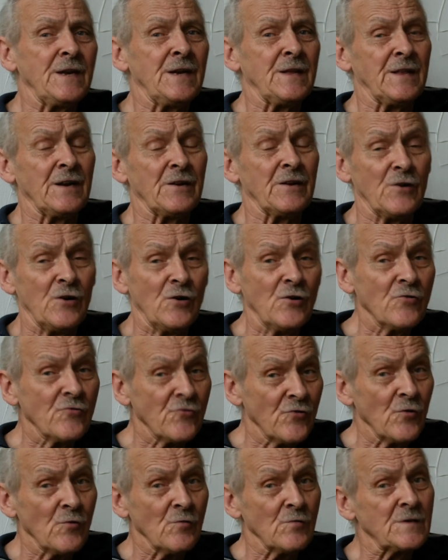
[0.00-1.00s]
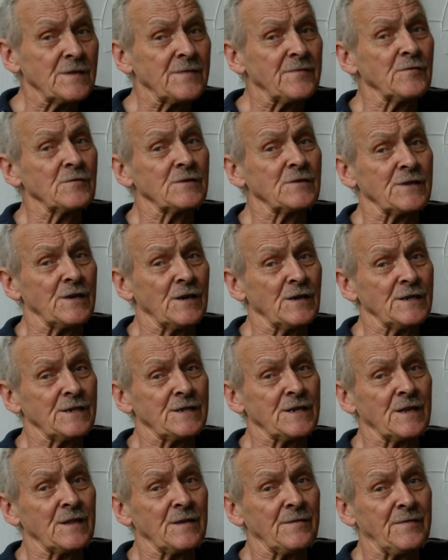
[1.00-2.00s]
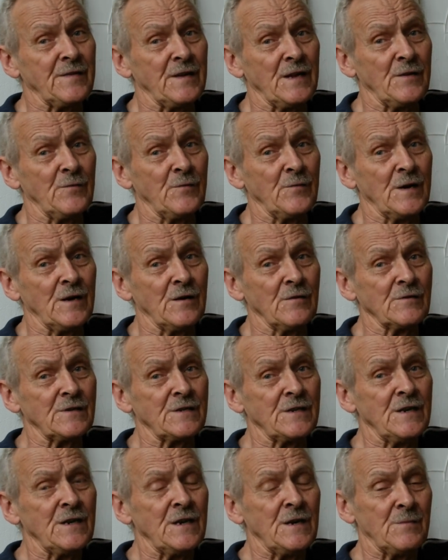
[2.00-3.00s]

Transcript: There are rules for sizing the fillet welds,